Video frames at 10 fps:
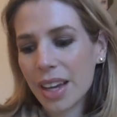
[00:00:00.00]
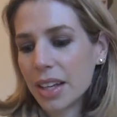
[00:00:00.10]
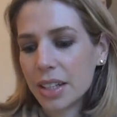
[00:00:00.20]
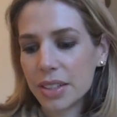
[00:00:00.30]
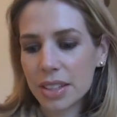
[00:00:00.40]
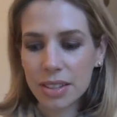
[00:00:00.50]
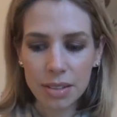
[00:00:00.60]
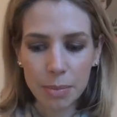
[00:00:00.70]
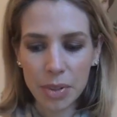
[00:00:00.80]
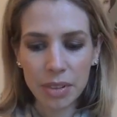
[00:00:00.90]
And he's
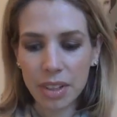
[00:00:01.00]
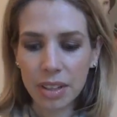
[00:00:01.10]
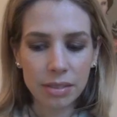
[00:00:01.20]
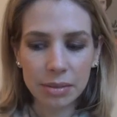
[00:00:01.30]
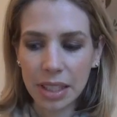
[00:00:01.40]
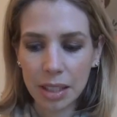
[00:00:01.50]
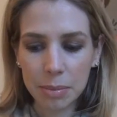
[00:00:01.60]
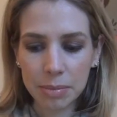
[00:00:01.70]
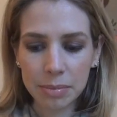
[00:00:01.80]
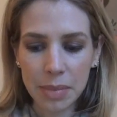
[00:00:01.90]
someone that, yeah,
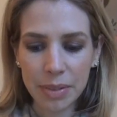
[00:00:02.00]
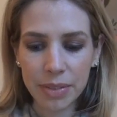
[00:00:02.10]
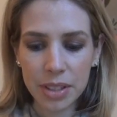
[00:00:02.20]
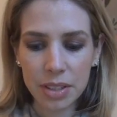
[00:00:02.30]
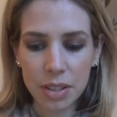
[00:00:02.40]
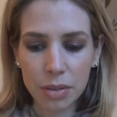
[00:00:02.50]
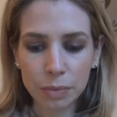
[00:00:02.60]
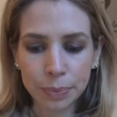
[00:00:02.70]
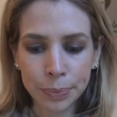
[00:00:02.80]
my friends know.